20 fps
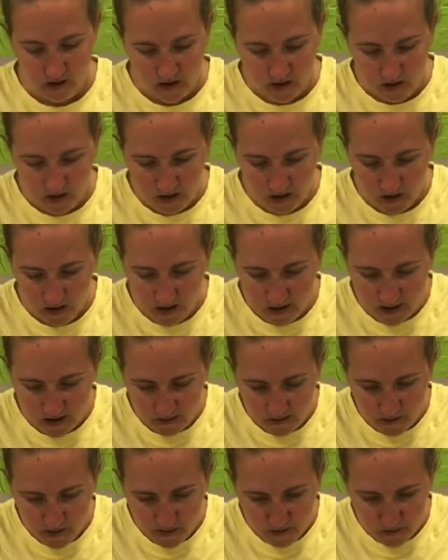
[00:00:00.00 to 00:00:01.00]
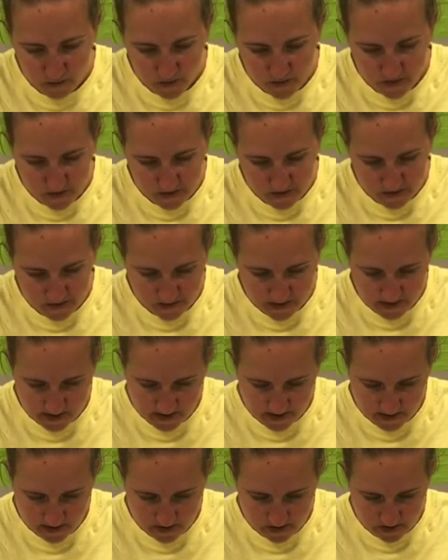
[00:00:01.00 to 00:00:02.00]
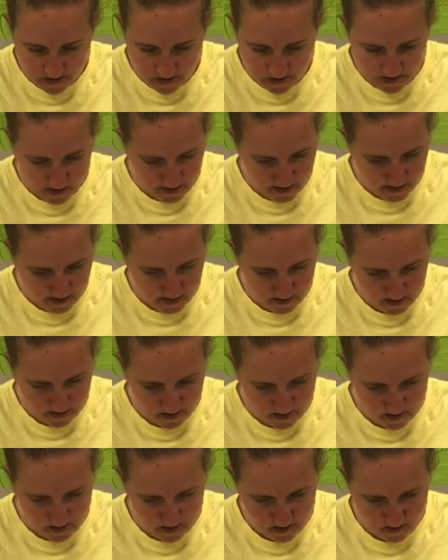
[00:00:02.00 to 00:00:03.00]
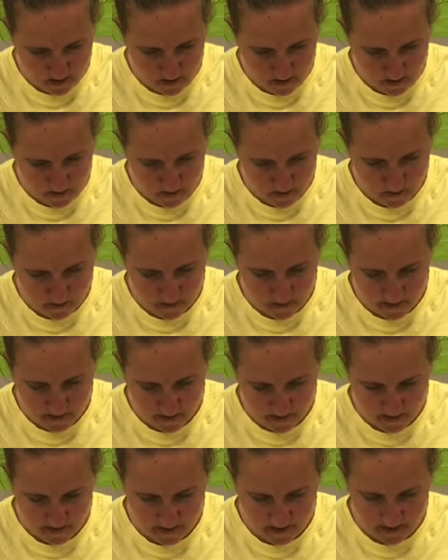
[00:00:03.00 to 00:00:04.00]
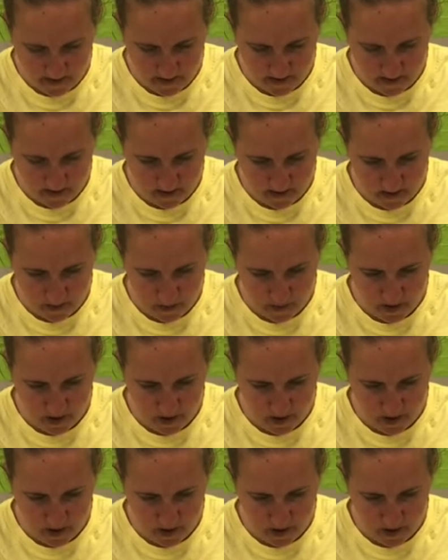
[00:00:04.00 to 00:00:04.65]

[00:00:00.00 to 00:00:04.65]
And we're going to center it over the summer